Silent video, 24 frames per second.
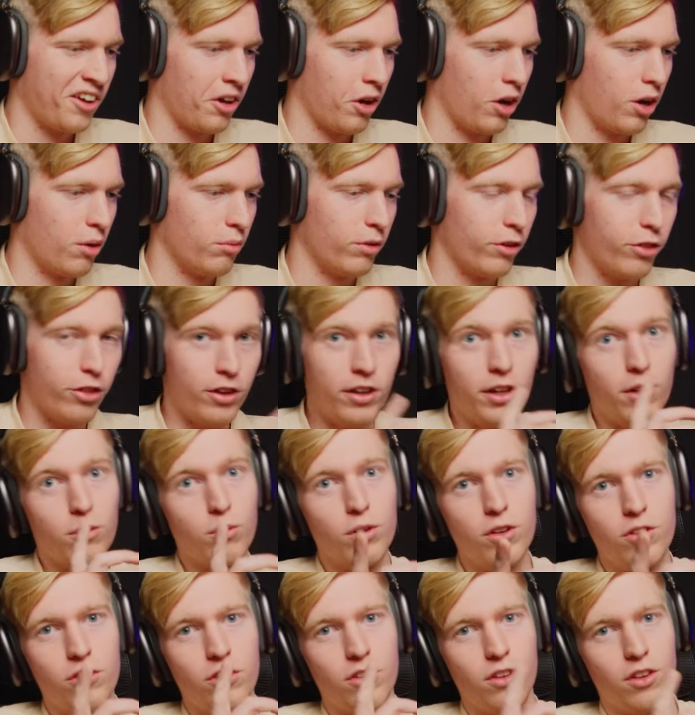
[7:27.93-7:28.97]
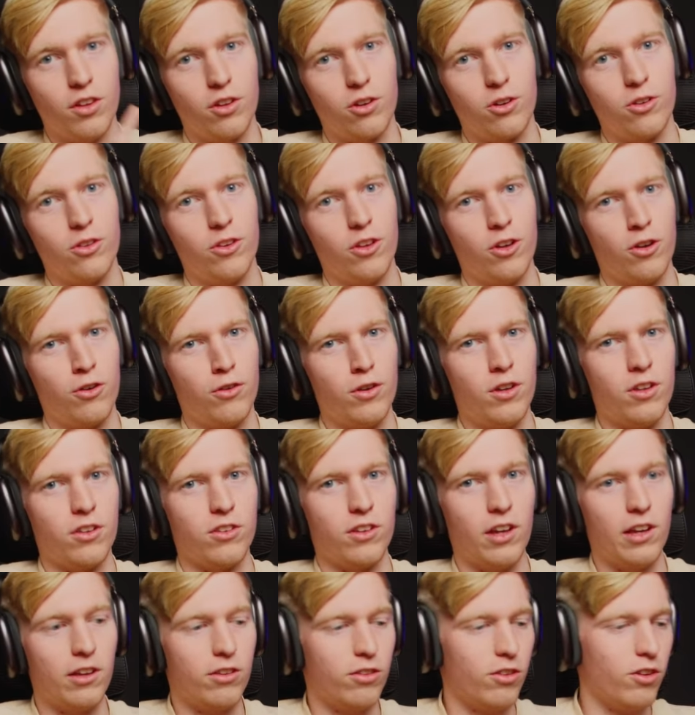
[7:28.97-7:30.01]
The thing I recently learned though
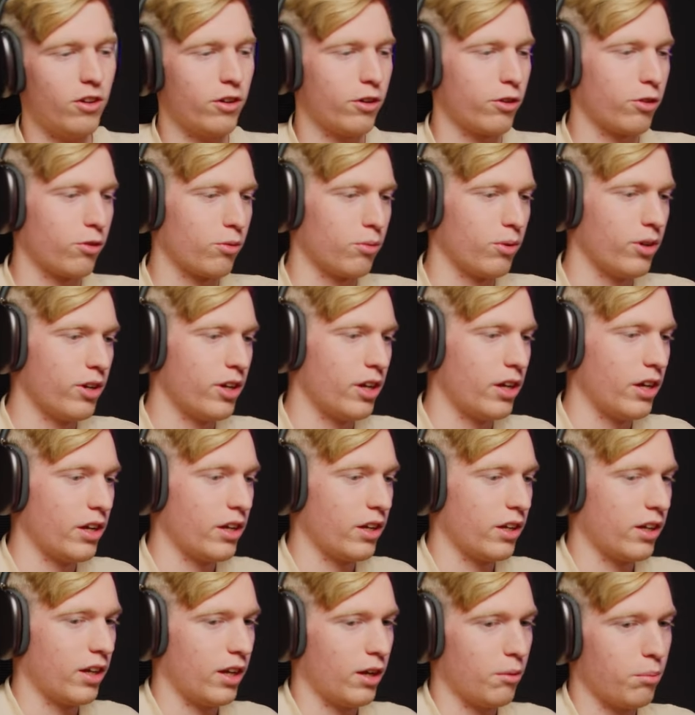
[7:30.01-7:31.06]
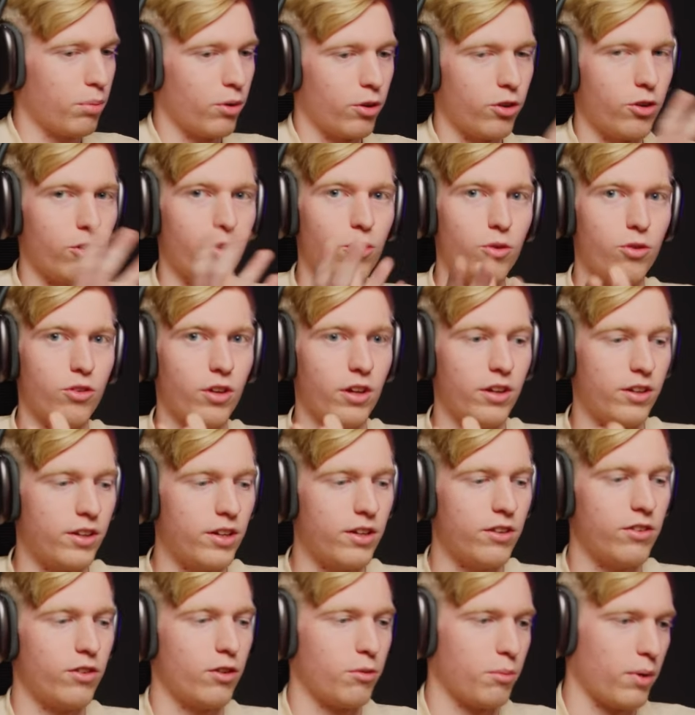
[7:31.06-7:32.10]
is S-Log3 can produce a
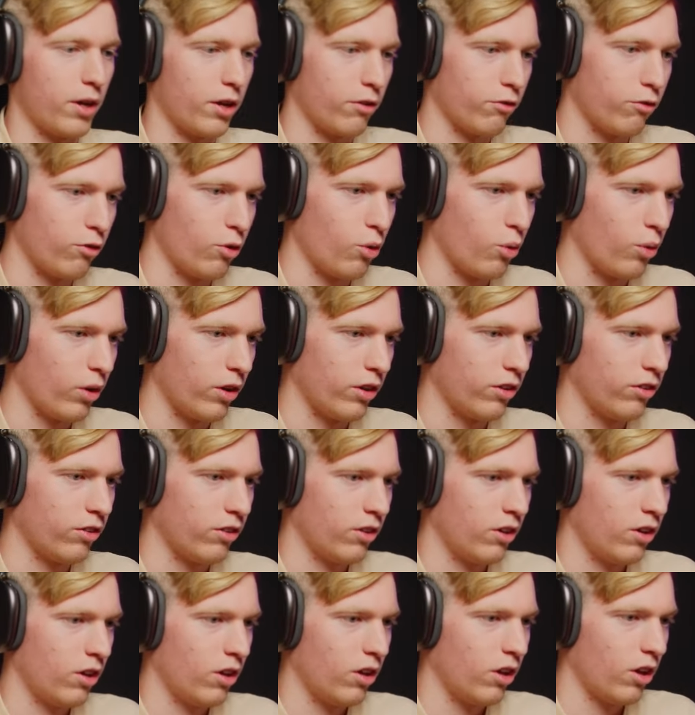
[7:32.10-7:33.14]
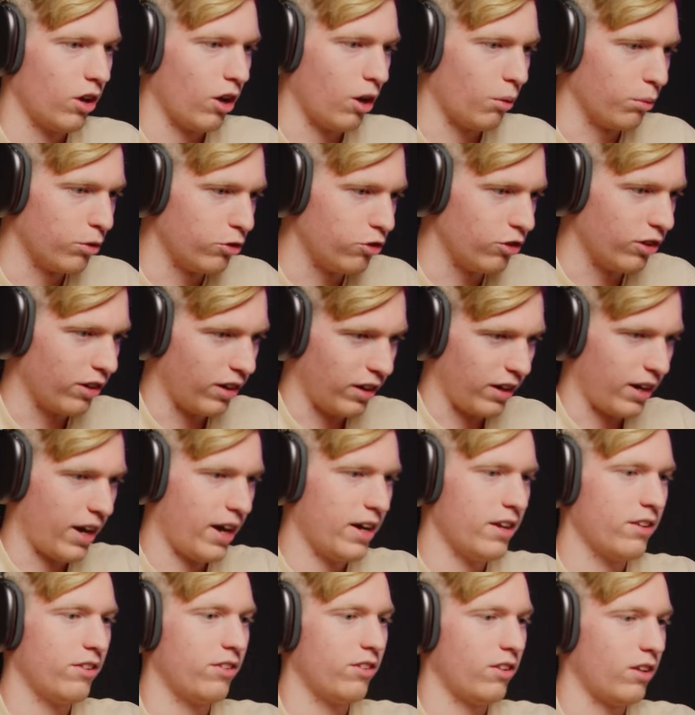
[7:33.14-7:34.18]
decent amount of noise, which you can
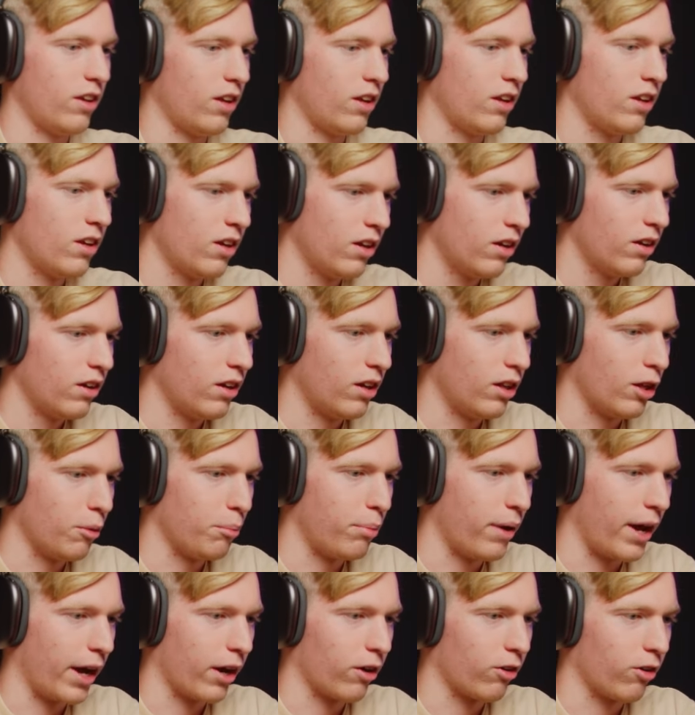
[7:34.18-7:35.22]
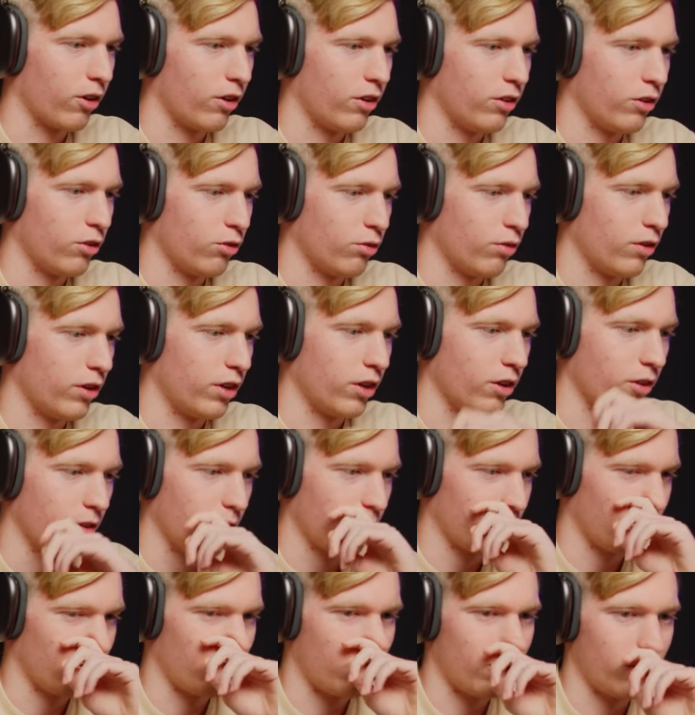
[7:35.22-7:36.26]
kind of see in the background of this video.
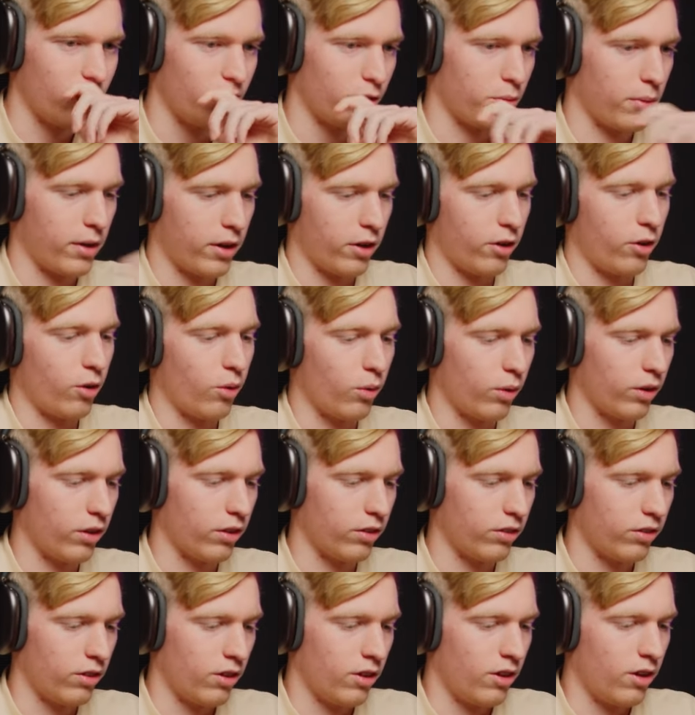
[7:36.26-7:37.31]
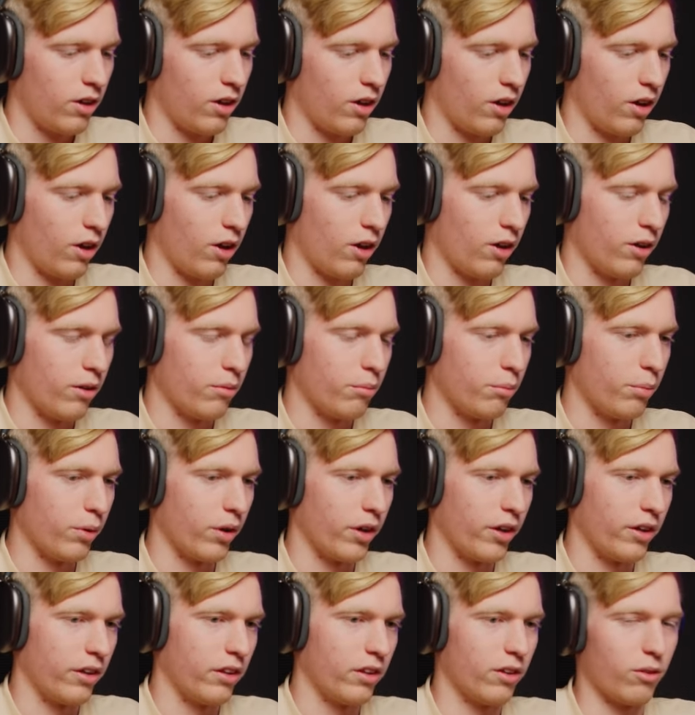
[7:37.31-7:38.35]
There's a decent amount of noise,
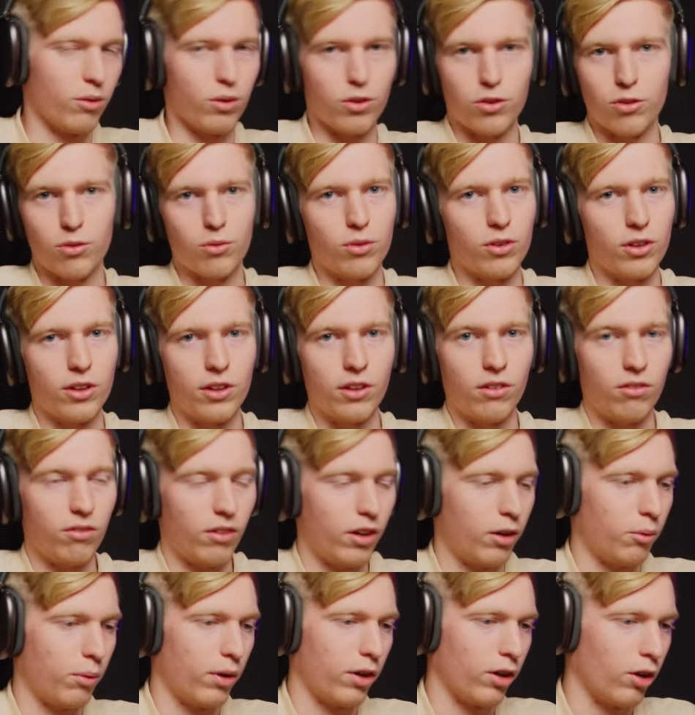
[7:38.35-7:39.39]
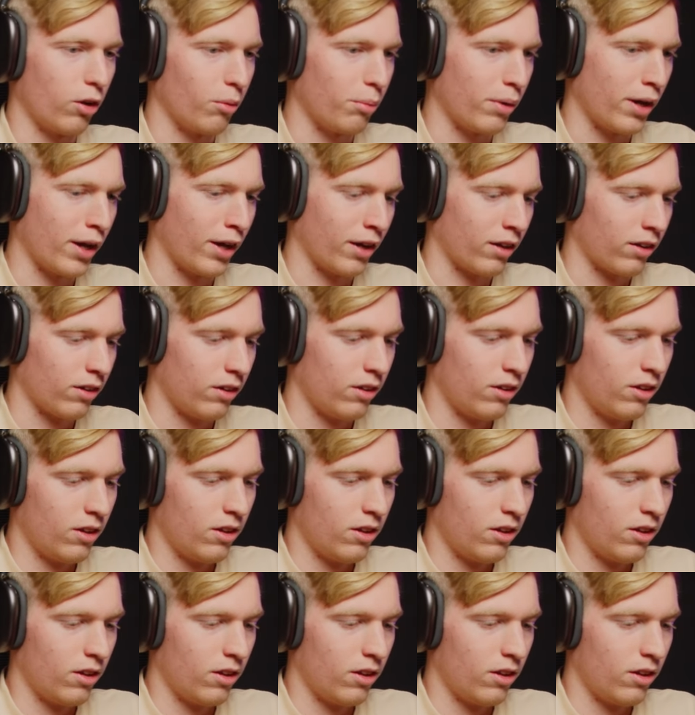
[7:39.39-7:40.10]
but there wasn't really any way to go back.